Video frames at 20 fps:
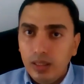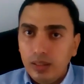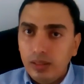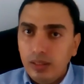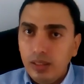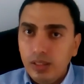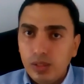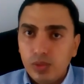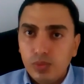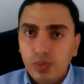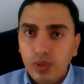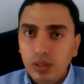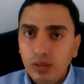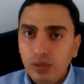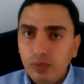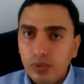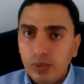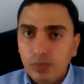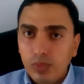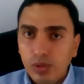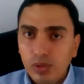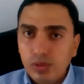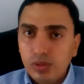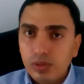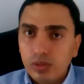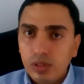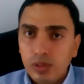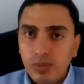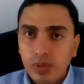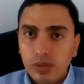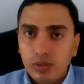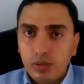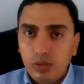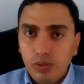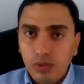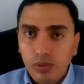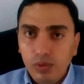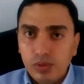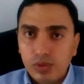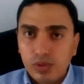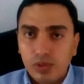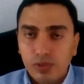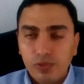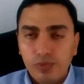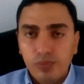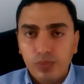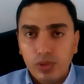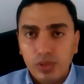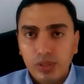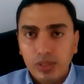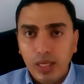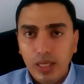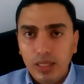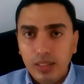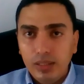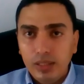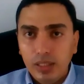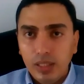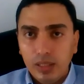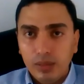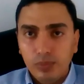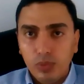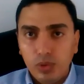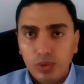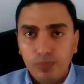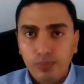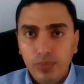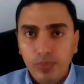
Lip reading: It is one of the most common cause of mortality and